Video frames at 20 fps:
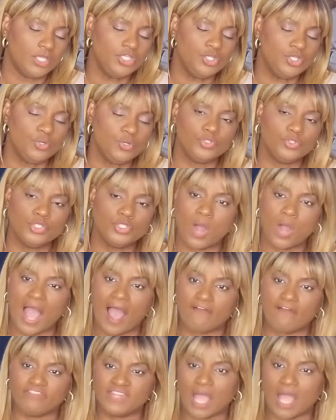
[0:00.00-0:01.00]
you
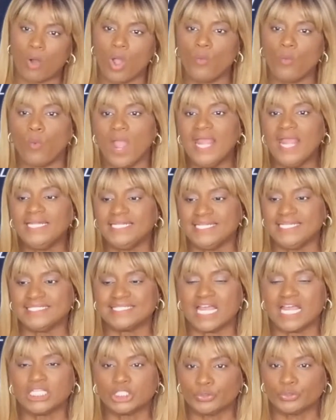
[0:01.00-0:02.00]
have now a wait
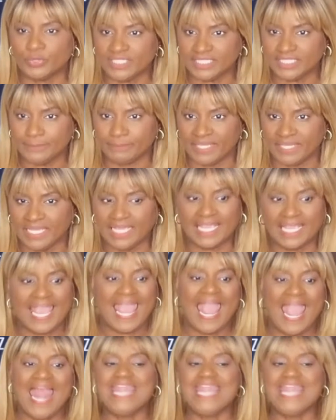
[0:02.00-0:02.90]
list that's really big,